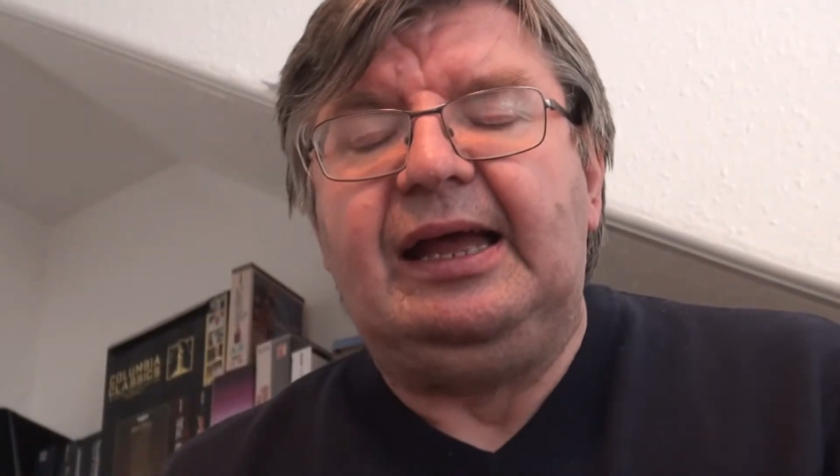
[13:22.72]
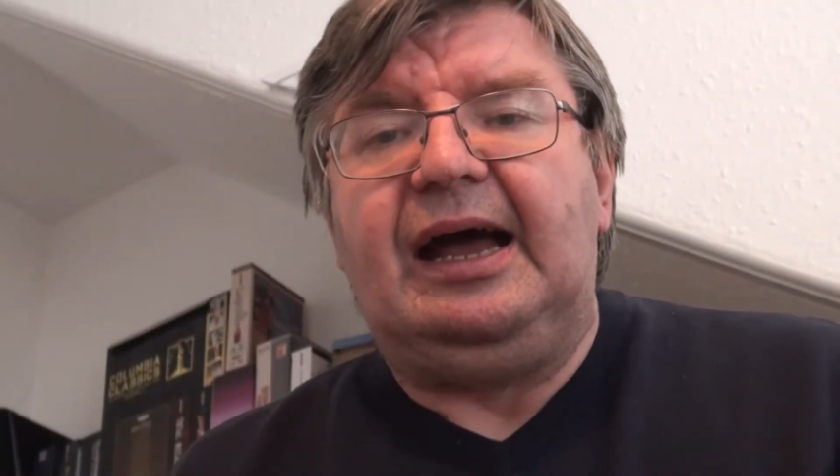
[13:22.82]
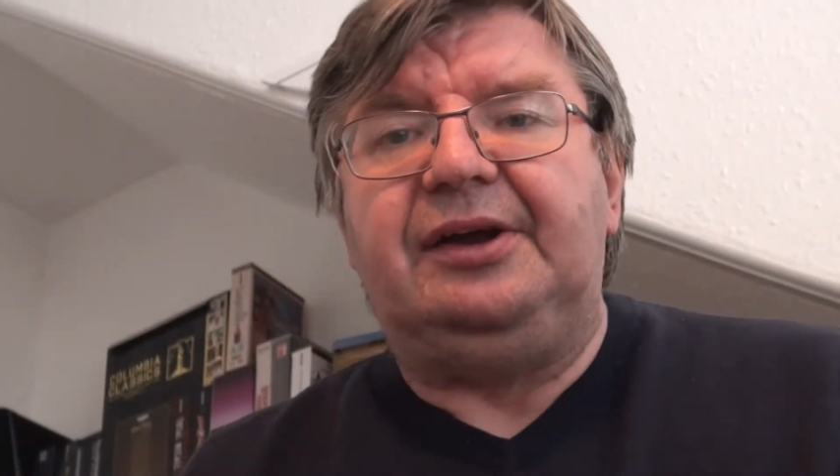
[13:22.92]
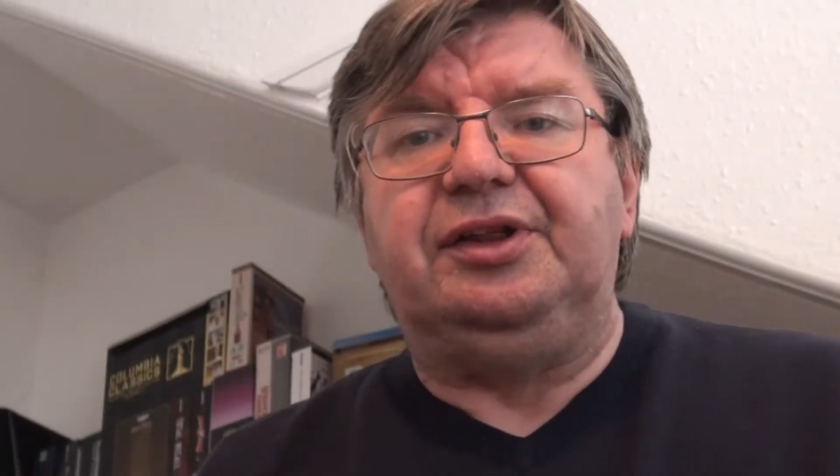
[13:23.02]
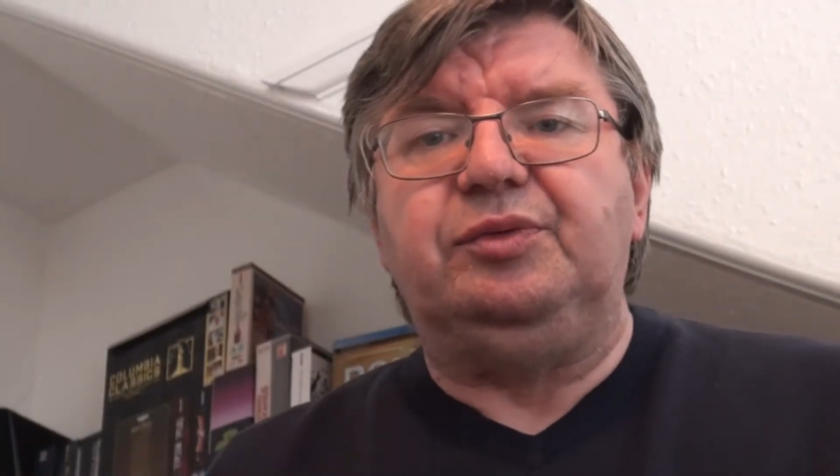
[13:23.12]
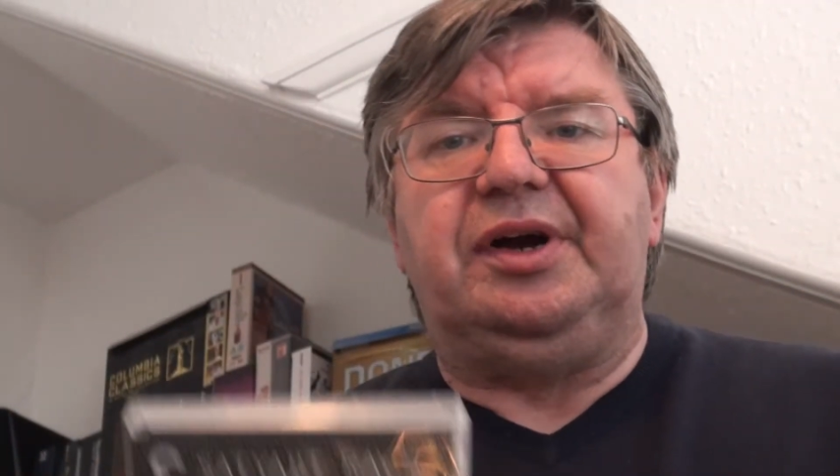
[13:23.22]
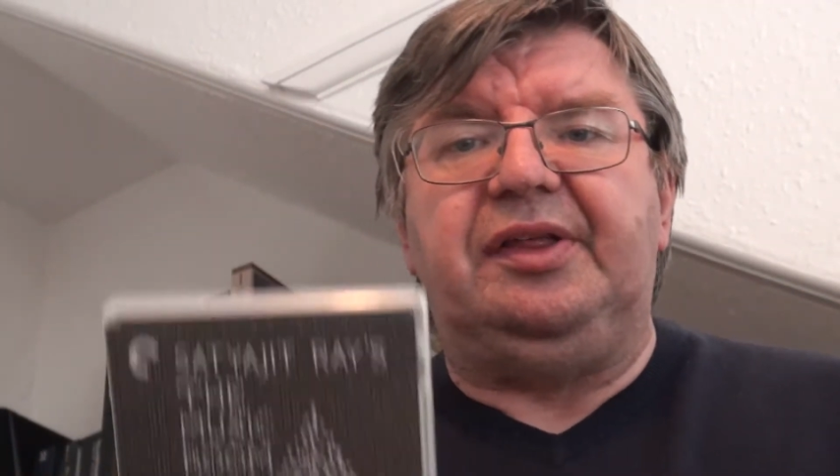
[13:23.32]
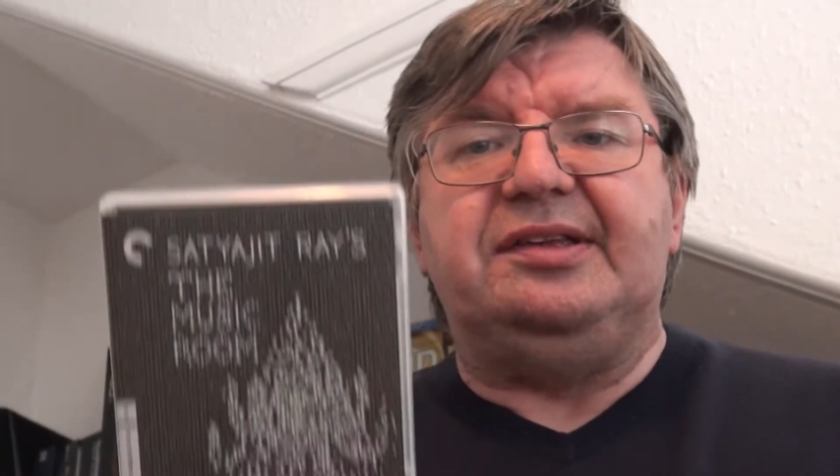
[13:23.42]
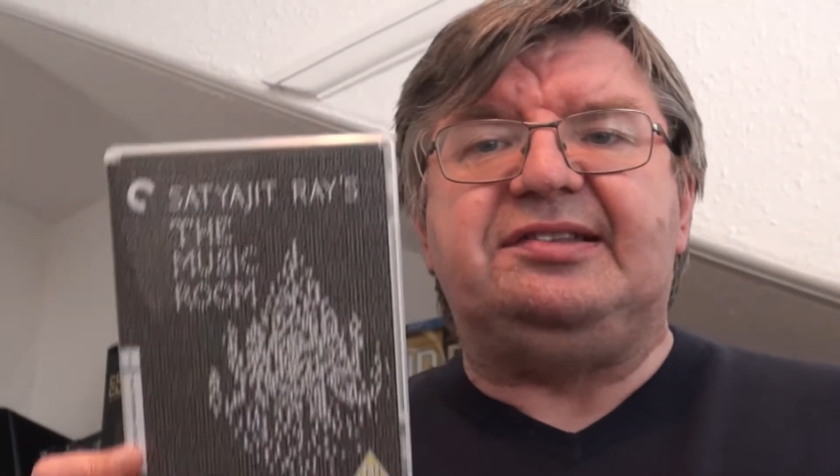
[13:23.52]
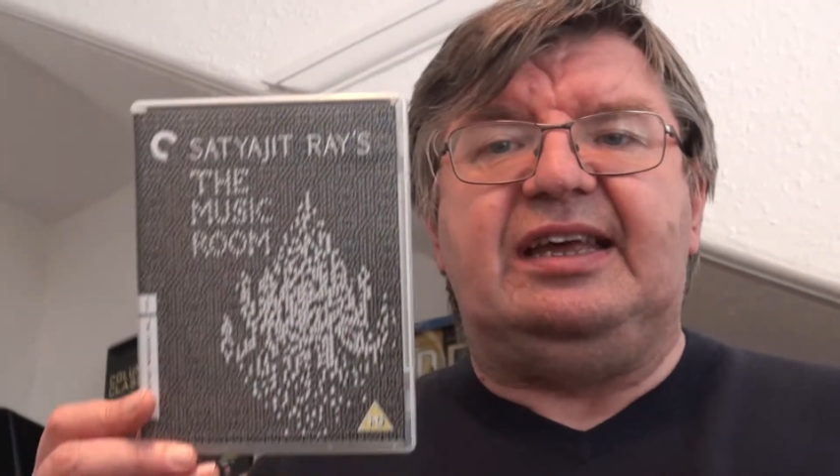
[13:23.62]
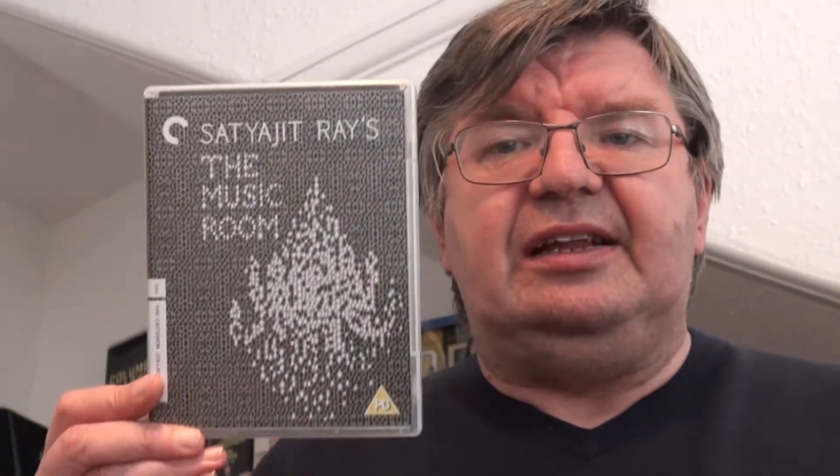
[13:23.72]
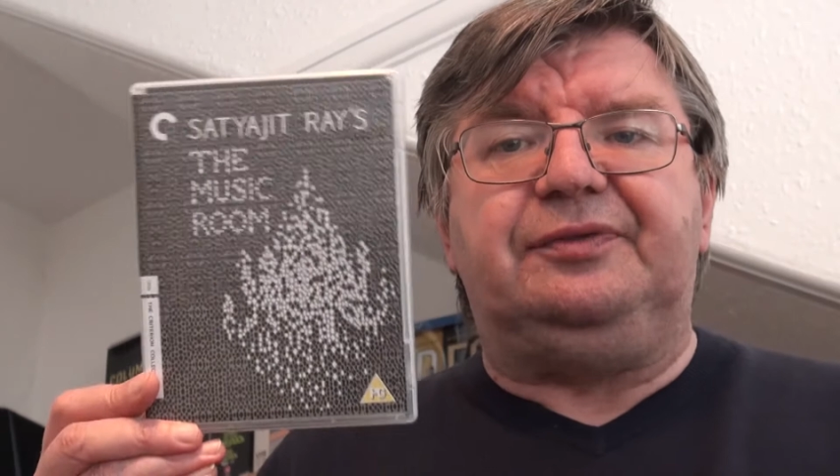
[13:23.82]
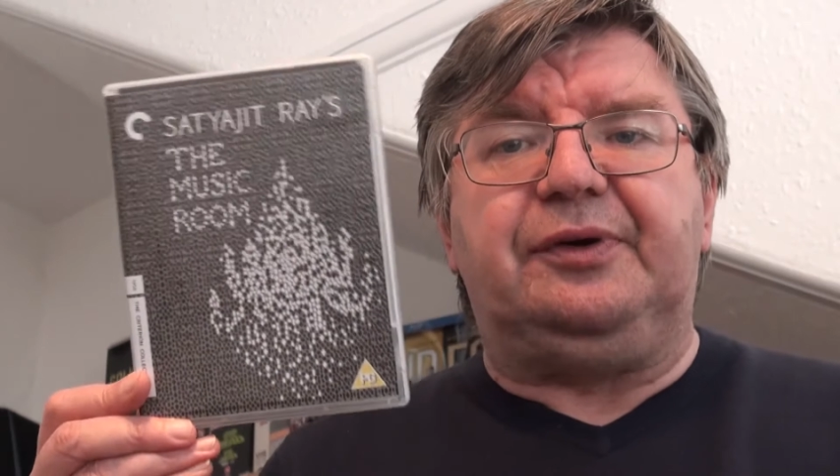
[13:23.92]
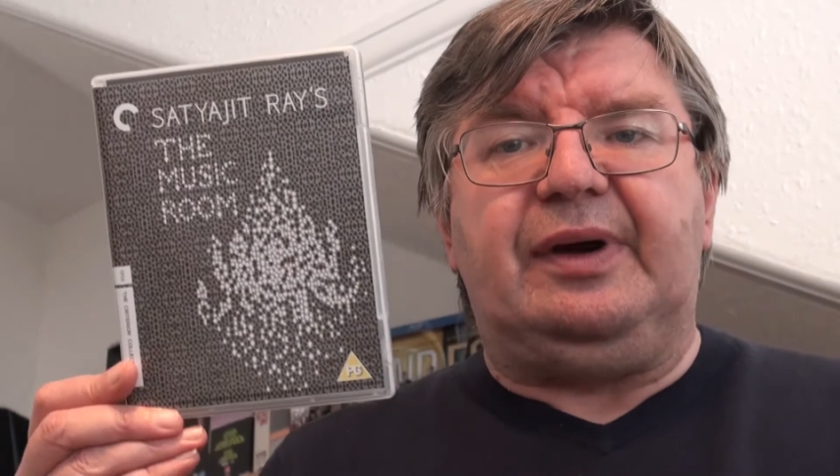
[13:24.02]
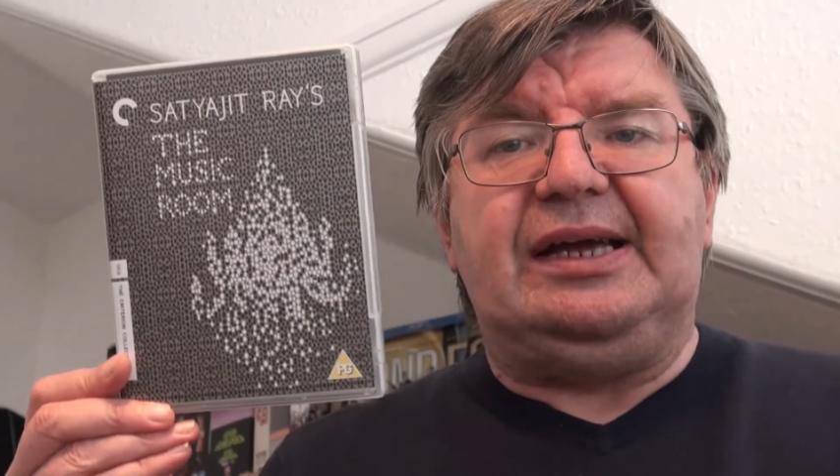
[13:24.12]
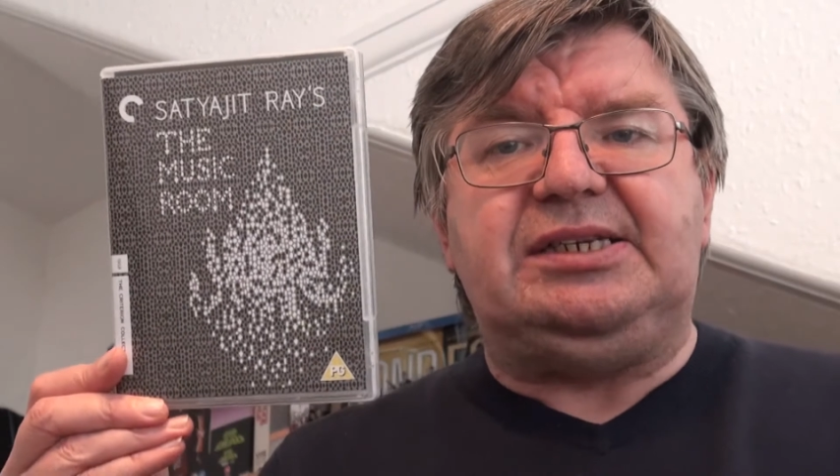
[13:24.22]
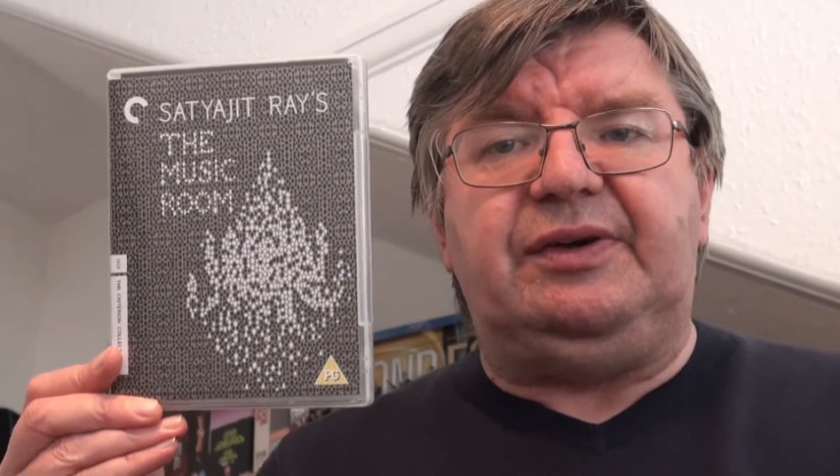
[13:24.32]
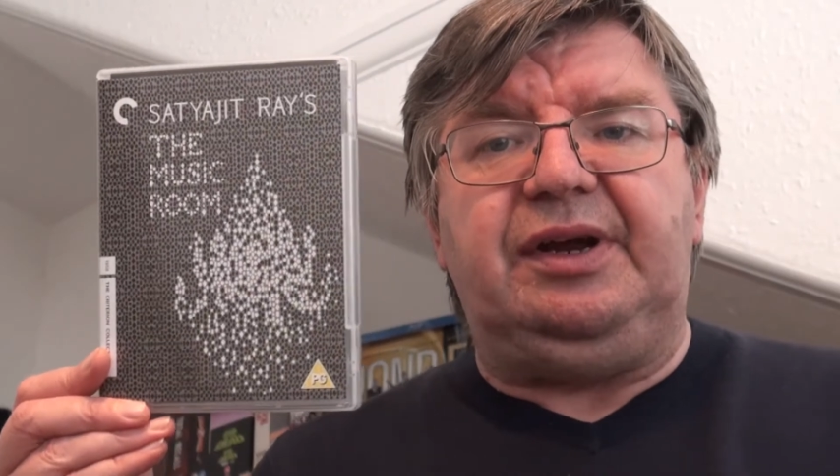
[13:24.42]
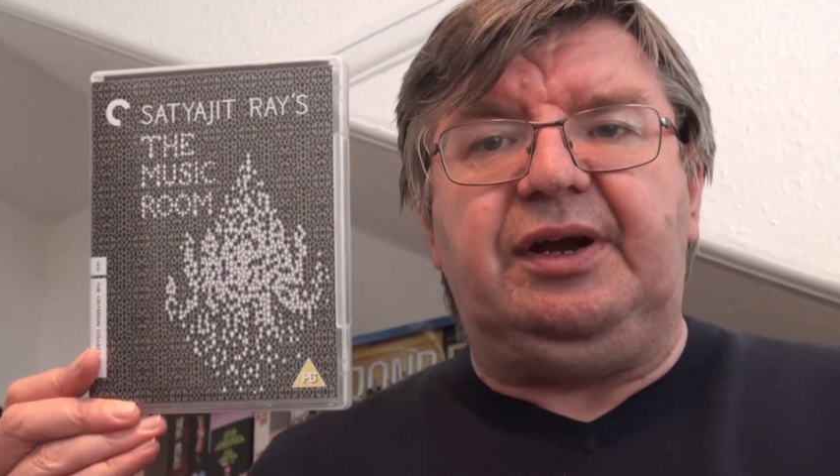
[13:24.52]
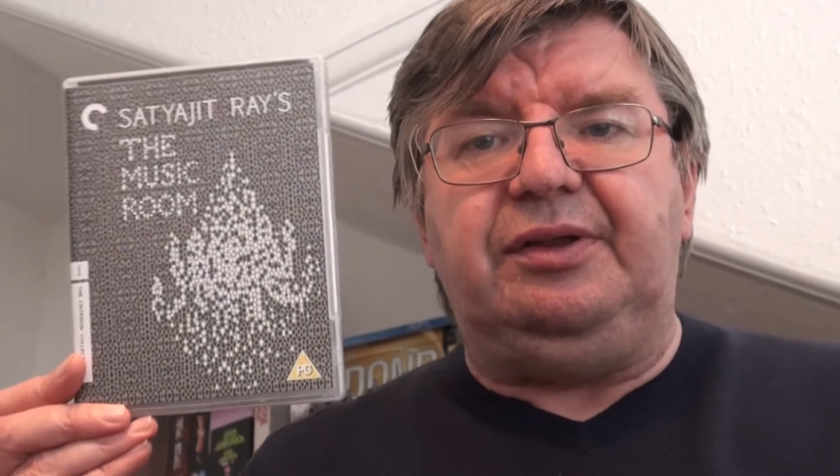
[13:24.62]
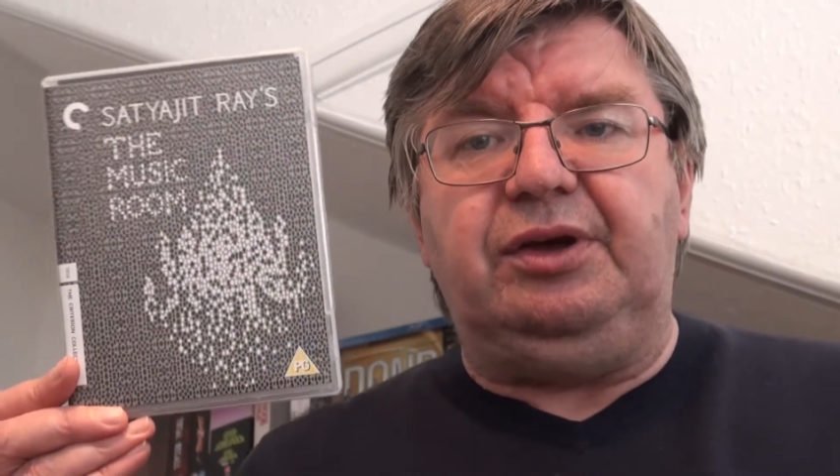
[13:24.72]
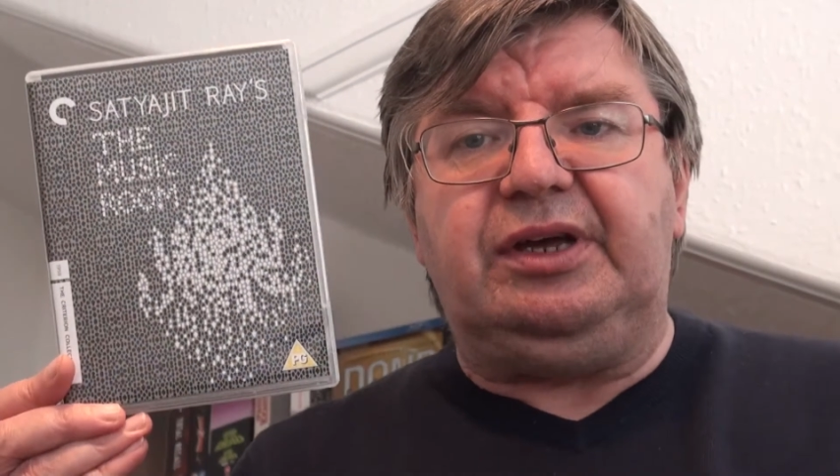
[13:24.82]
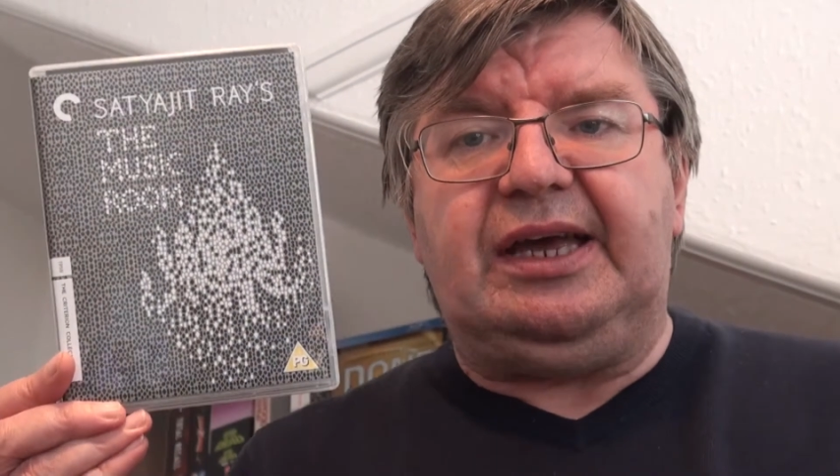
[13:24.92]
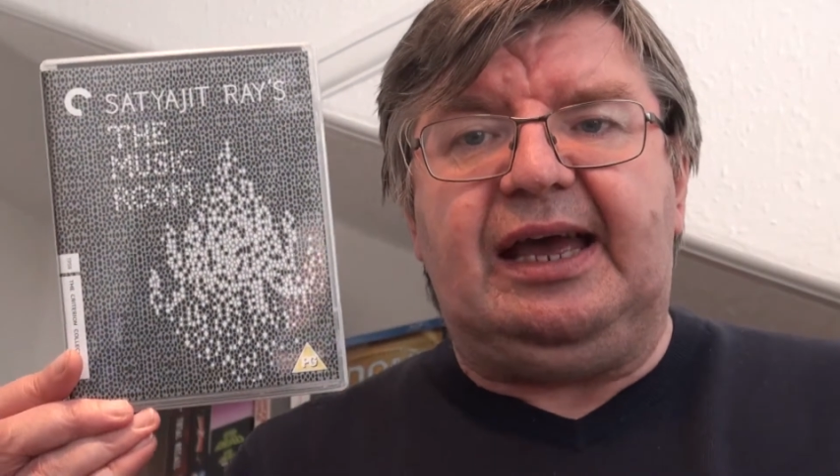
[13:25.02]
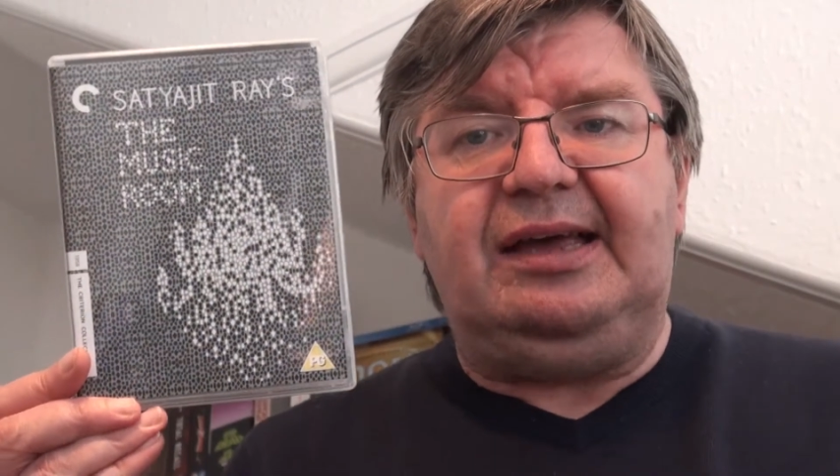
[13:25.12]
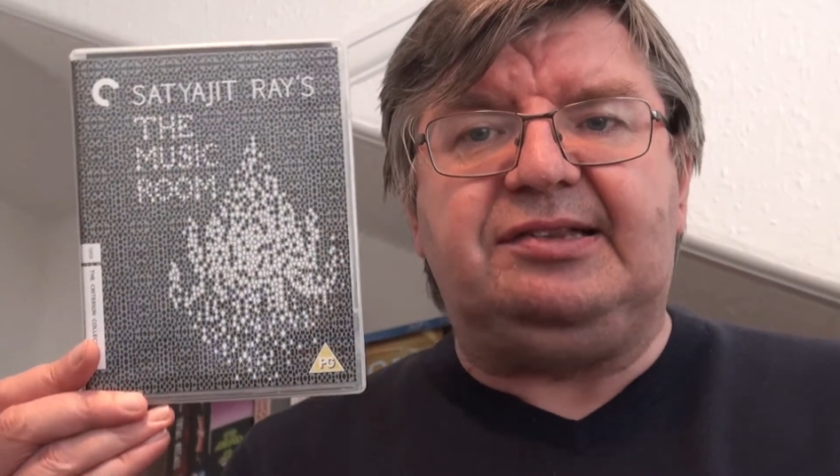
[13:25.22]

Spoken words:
Another one in the sale for Criterion in the UK,